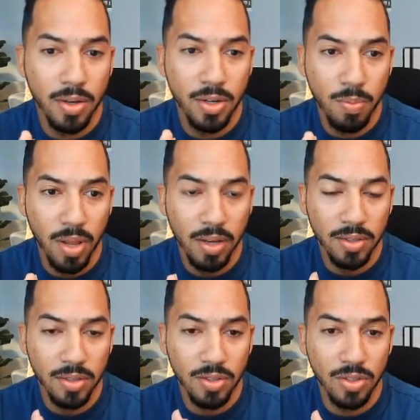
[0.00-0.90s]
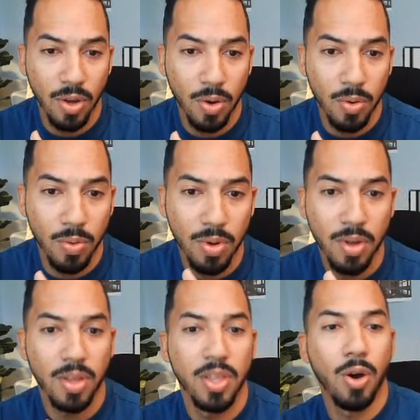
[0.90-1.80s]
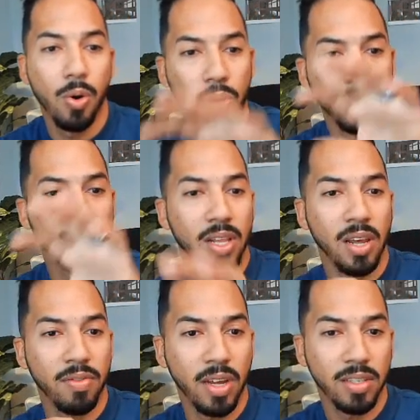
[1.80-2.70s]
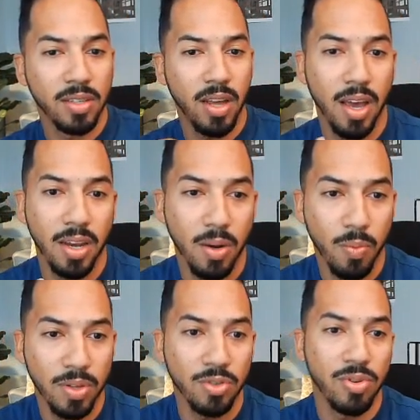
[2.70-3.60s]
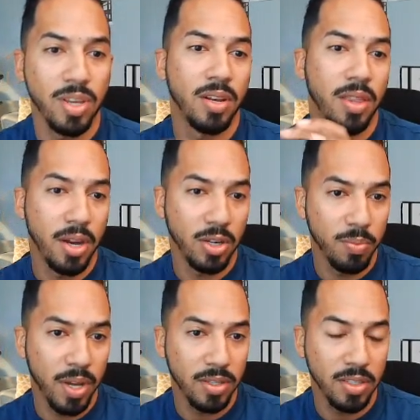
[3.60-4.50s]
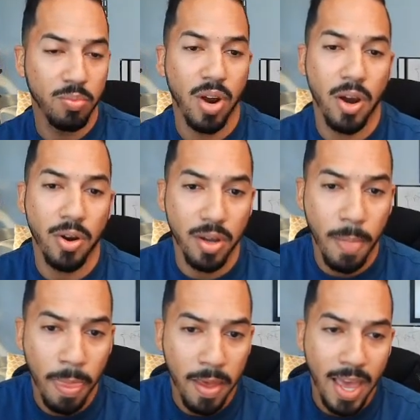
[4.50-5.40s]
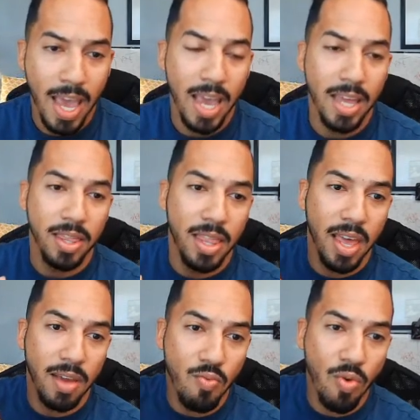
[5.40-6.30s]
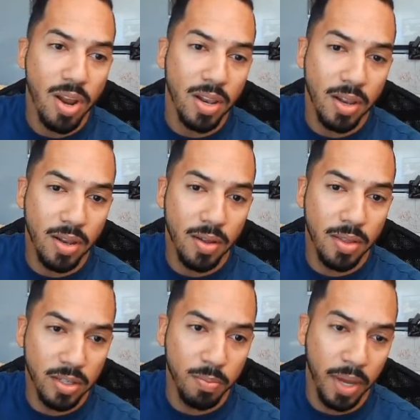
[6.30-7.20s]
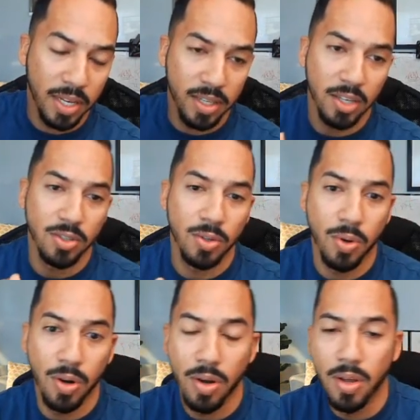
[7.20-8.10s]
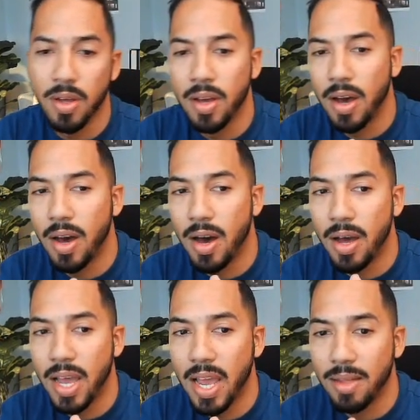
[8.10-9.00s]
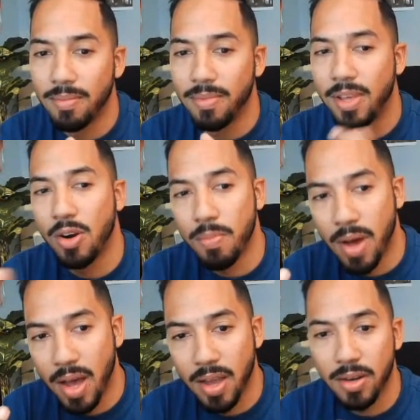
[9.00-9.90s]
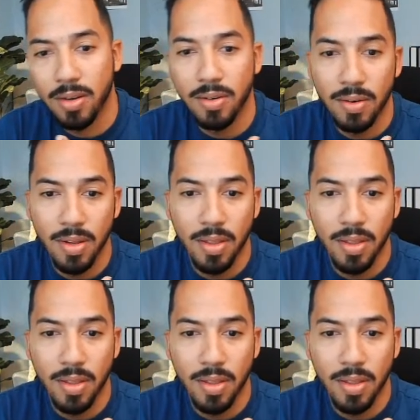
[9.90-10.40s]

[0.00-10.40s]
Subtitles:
duplex, so the owner's on the left-hand side, and we treated their space as priority, and they rent the space next door, and they don't mind